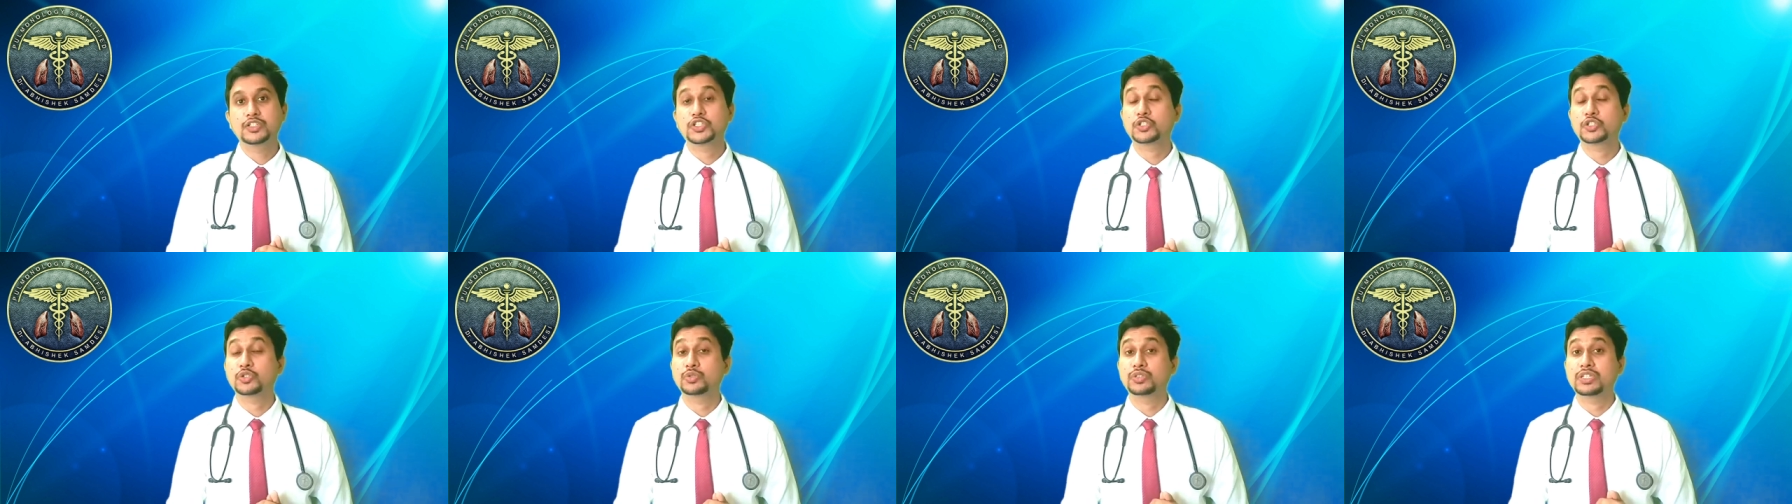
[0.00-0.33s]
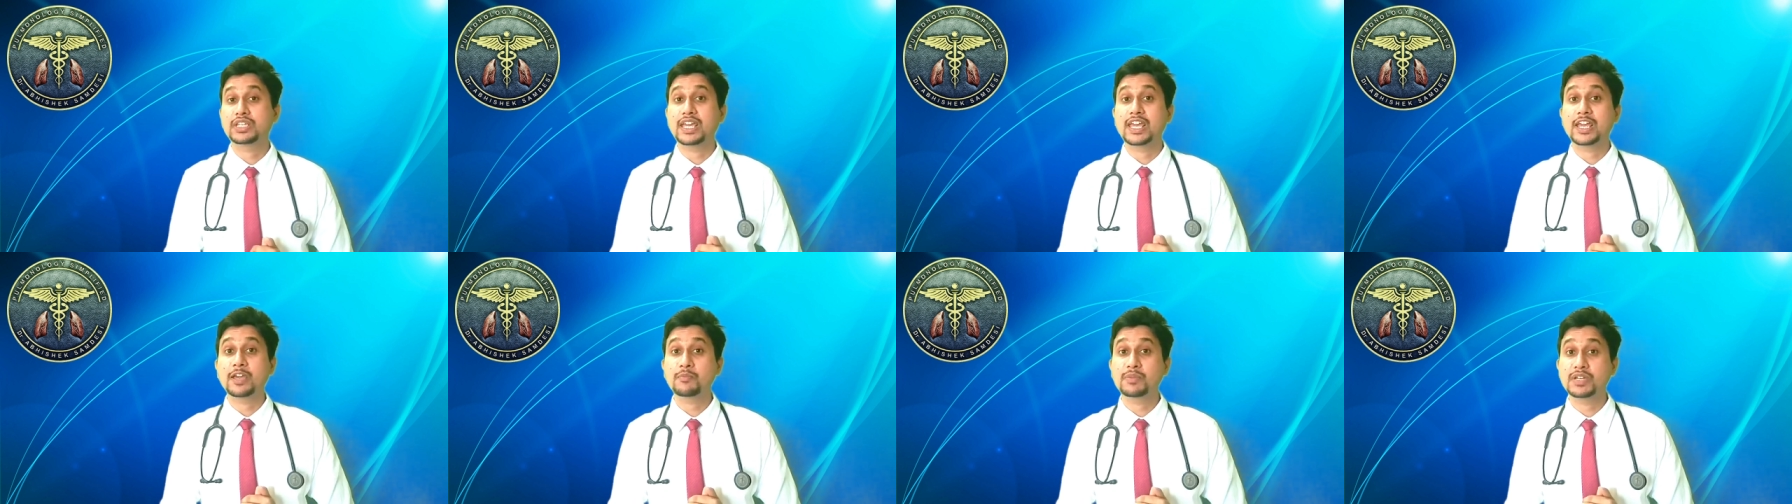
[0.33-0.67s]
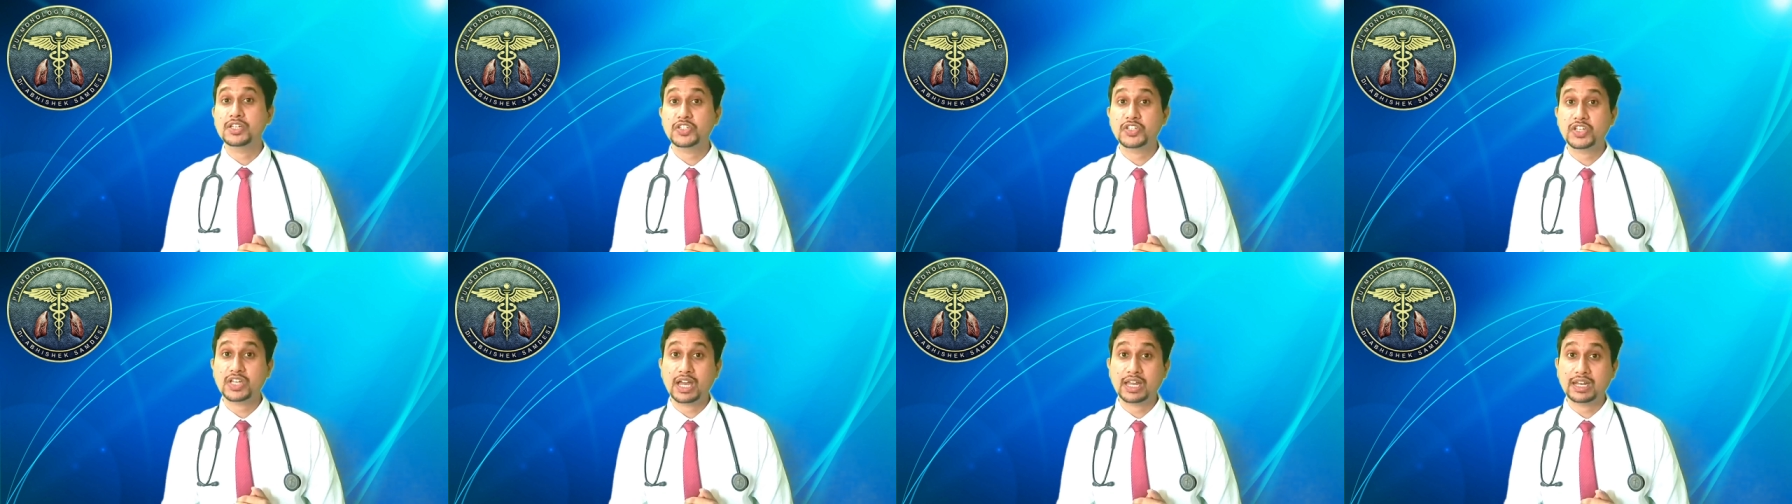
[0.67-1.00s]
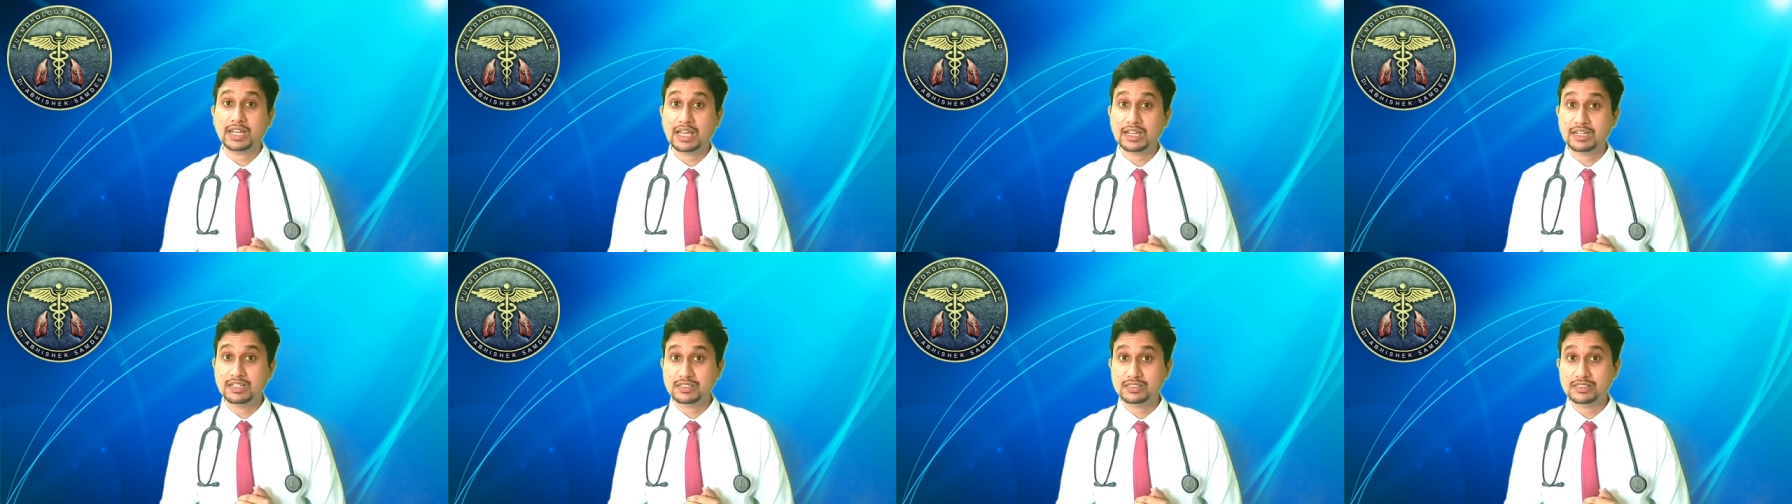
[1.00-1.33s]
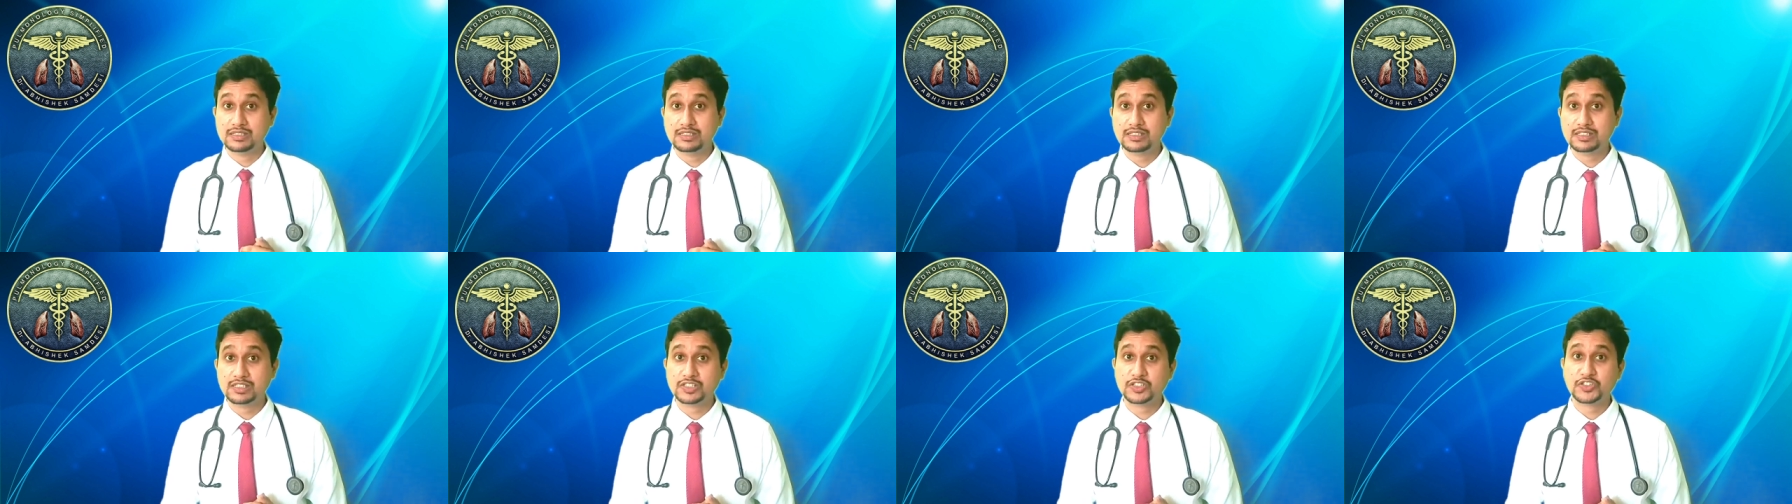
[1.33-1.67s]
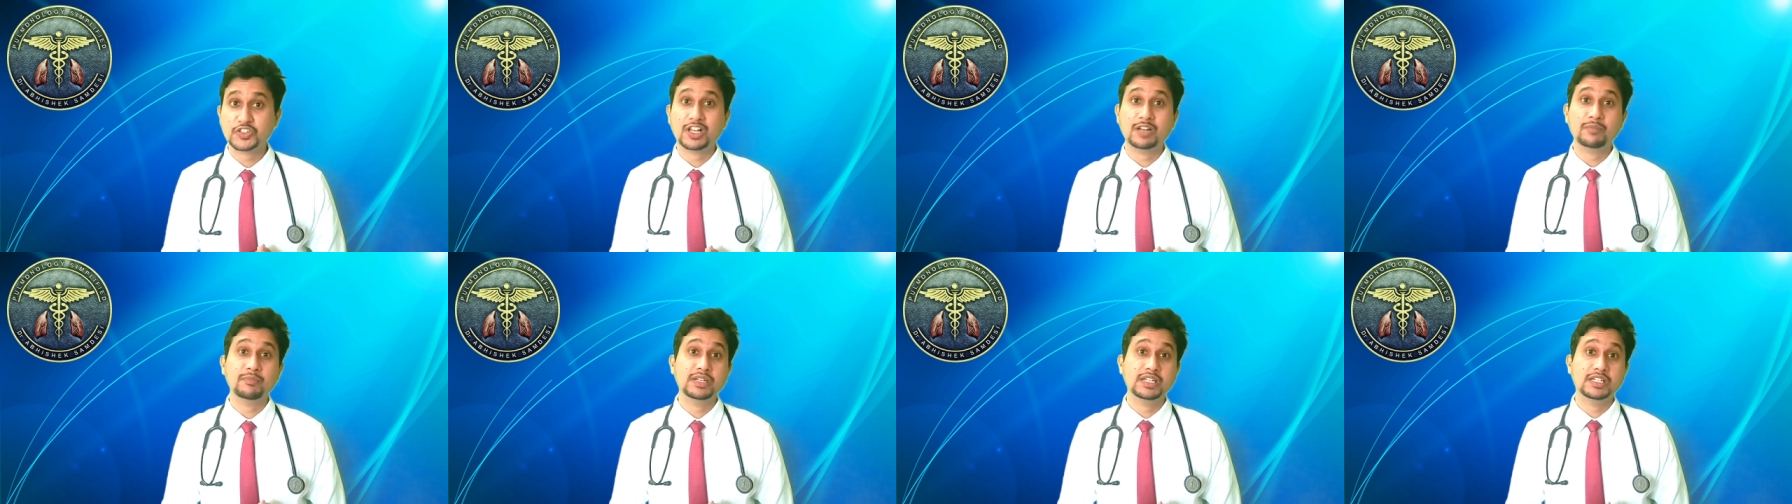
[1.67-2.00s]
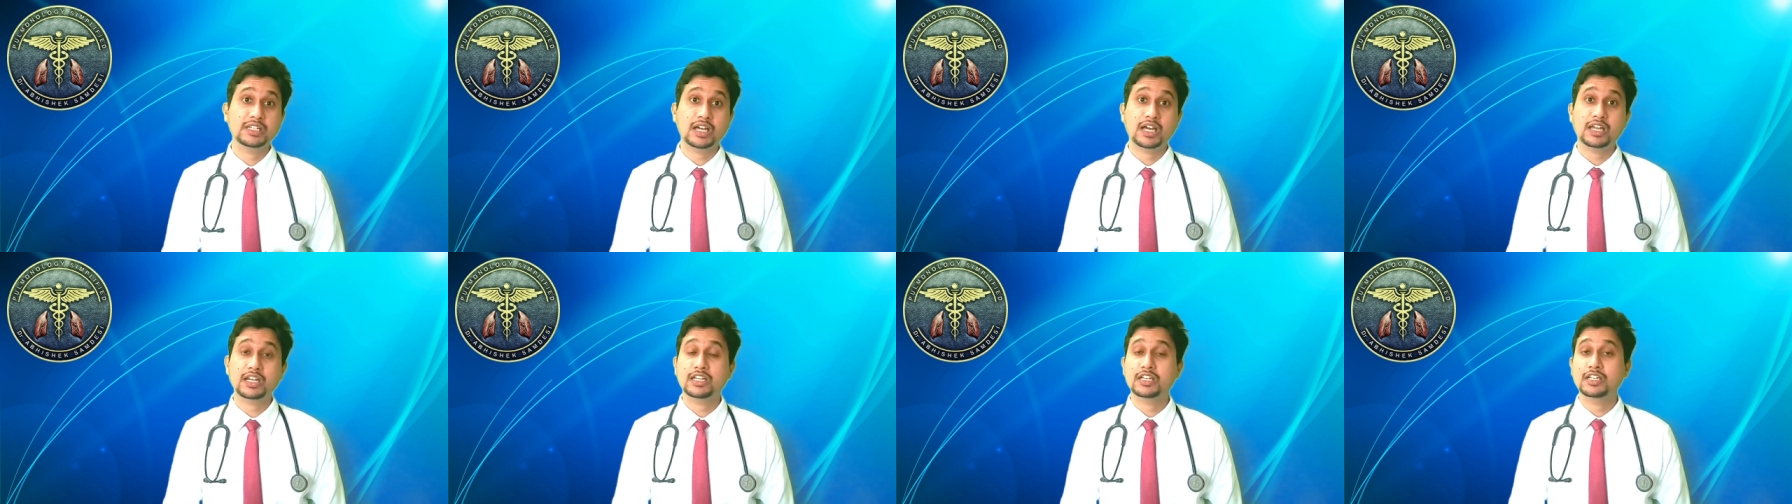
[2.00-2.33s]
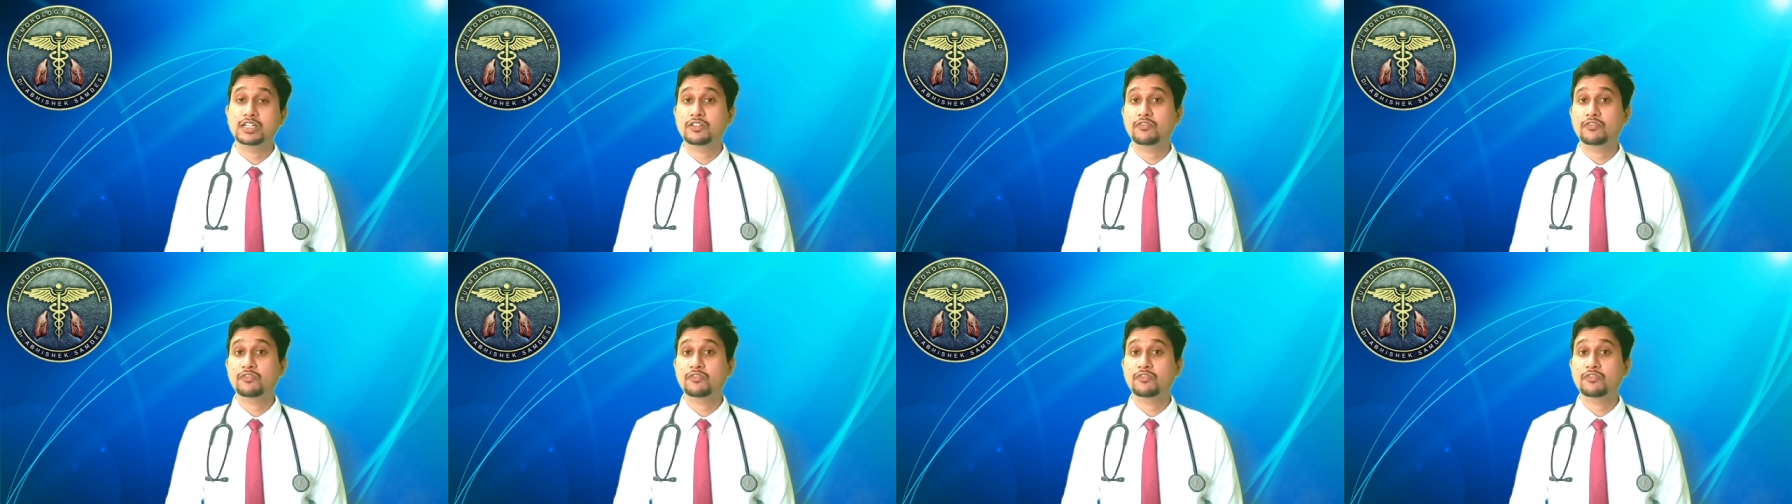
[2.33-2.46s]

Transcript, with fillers: So the ABG analysis shall be done